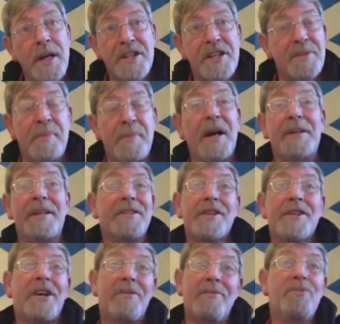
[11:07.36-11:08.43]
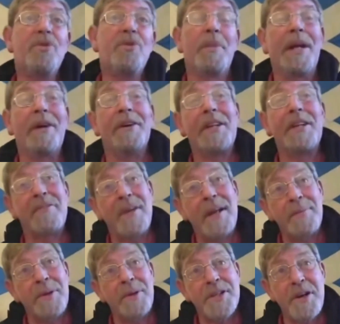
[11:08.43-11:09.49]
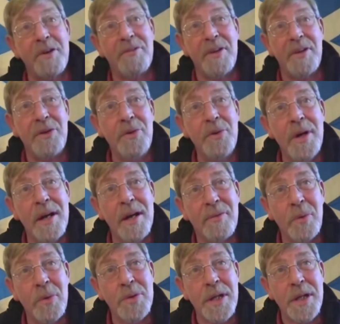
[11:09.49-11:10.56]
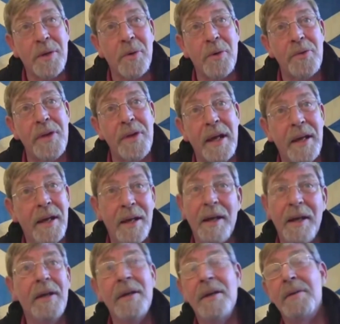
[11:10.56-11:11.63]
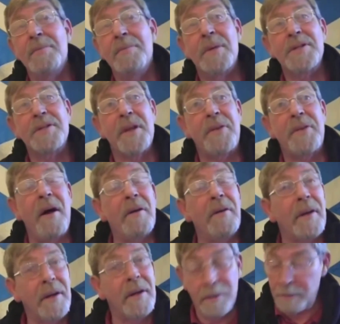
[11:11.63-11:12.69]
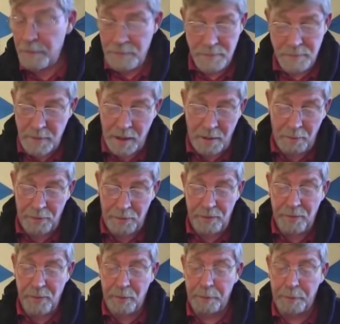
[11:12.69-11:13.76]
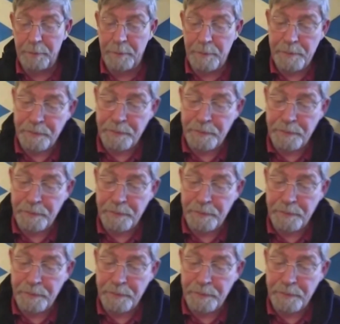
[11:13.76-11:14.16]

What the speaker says: That's as bad as not being able to defend herself from UFOs, according to Mr. Darling. Oh, wonderful.